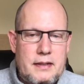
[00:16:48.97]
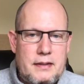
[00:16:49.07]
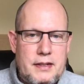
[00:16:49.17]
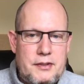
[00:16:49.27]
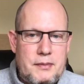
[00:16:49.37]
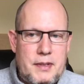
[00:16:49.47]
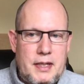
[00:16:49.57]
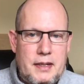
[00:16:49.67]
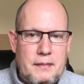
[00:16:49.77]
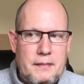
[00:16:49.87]
it should
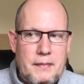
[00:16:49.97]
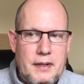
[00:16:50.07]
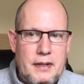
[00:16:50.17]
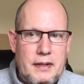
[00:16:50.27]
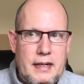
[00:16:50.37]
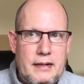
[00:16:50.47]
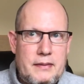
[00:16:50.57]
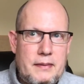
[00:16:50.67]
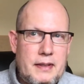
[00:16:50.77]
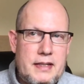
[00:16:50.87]
be now,
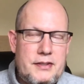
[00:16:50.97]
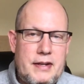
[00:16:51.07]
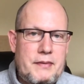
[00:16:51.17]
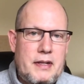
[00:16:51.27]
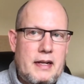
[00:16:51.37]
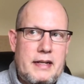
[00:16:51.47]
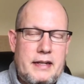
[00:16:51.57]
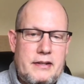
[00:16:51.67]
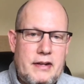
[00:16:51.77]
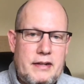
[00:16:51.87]
at least you have an idea
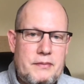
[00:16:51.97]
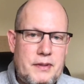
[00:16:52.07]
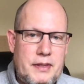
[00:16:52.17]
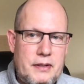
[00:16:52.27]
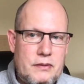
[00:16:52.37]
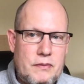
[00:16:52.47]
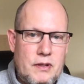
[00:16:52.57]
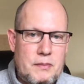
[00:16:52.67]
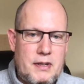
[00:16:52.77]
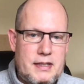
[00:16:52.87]
in your head of what the
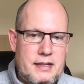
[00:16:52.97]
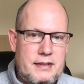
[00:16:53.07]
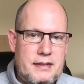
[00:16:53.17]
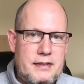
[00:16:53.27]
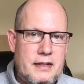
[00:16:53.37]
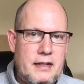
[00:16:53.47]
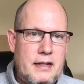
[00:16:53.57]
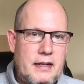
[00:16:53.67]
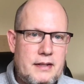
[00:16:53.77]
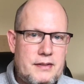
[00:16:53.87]
overall process is
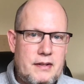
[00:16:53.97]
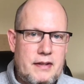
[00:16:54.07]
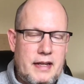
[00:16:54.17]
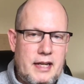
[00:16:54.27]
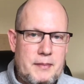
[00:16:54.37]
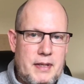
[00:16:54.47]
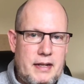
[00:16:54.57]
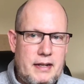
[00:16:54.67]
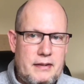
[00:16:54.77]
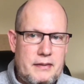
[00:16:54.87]
and start thinking about
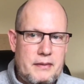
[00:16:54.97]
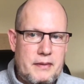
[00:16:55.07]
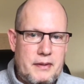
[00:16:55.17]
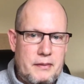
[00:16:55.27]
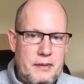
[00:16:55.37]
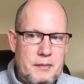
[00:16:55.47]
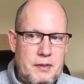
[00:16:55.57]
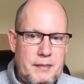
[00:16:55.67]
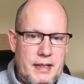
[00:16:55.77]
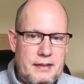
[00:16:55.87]
how you would
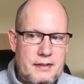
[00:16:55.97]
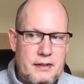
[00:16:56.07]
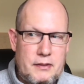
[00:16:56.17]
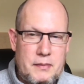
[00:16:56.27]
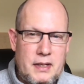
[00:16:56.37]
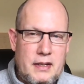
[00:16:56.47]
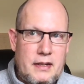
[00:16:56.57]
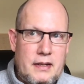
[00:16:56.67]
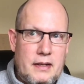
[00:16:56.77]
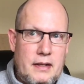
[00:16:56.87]
implement this at home.
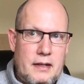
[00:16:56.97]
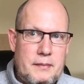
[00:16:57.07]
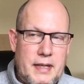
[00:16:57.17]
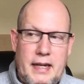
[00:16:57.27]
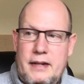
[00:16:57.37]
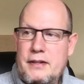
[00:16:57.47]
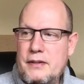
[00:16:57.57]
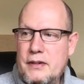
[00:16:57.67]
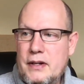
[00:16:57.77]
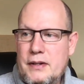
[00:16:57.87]
Again,
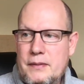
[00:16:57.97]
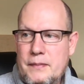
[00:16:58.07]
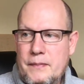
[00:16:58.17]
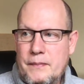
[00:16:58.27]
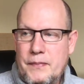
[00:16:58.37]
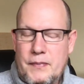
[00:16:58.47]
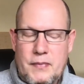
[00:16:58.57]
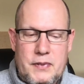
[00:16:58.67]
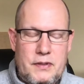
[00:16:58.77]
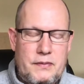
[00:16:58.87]
you can
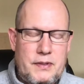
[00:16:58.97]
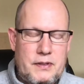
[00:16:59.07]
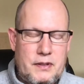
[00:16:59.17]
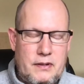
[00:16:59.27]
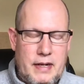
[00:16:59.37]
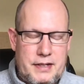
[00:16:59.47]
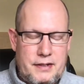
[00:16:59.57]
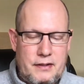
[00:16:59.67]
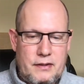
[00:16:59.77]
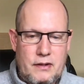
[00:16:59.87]
do filter
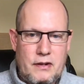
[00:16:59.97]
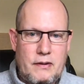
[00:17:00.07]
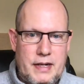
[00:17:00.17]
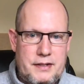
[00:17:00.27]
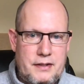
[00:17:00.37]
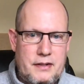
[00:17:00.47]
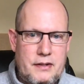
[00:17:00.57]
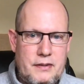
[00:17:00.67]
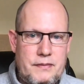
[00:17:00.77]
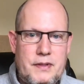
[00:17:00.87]
correction or a correction
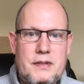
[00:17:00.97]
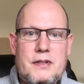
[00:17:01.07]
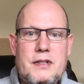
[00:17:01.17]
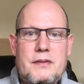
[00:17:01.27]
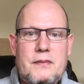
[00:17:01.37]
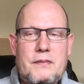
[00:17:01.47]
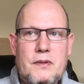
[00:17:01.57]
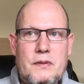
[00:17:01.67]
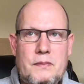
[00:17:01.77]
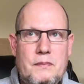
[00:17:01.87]
curve that's just
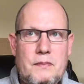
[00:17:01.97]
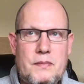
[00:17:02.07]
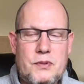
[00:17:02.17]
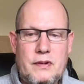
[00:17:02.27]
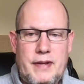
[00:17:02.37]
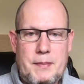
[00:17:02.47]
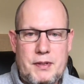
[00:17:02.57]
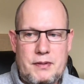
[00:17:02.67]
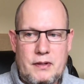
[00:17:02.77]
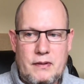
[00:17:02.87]
for sort of
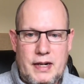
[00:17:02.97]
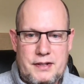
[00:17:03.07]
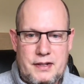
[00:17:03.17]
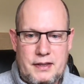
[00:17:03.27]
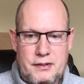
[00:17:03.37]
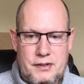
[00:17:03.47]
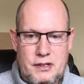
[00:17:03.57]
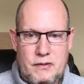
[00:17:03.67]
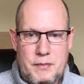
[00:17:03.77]
amplitude correction at those lower